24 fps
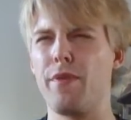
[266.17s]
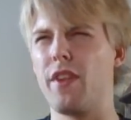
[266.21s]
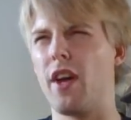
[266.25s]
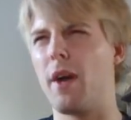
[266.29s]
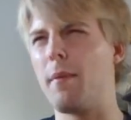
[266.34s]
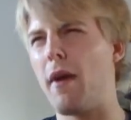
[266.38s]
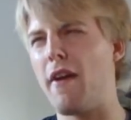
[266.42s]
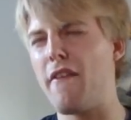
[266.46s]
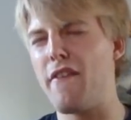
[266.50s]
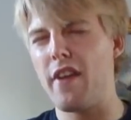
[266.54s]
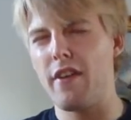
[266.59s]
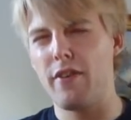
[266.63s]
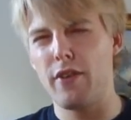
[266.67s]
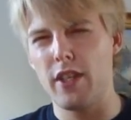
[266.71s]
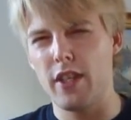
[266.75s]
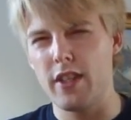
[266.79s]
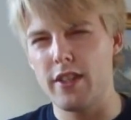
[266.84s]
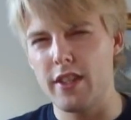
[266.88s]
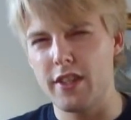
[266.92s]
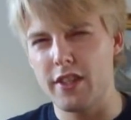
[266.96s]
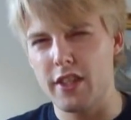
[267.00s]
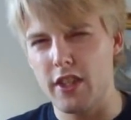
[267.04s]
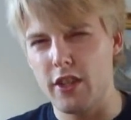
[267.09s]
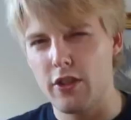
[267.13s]
Not my favorite
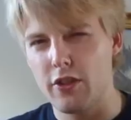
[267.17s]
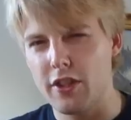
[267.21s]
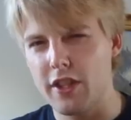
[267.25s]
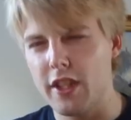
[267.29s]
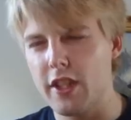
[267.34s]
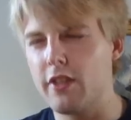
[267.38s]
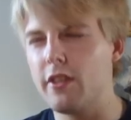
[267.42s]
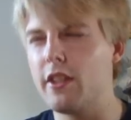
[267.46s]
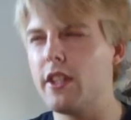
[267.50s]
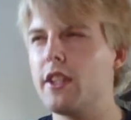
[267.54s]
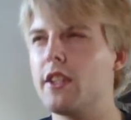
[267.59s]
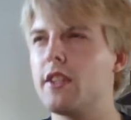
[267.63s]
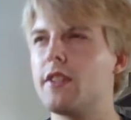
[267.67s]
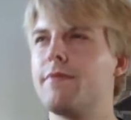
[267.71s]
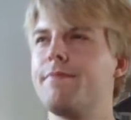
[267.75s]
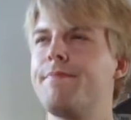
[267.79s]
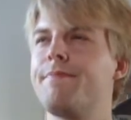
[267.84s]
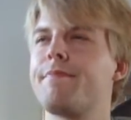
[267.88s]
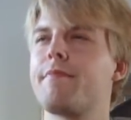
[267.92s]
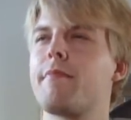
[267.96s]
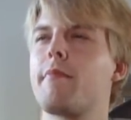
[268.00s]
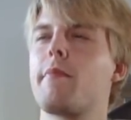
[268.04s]
in the Sinner series.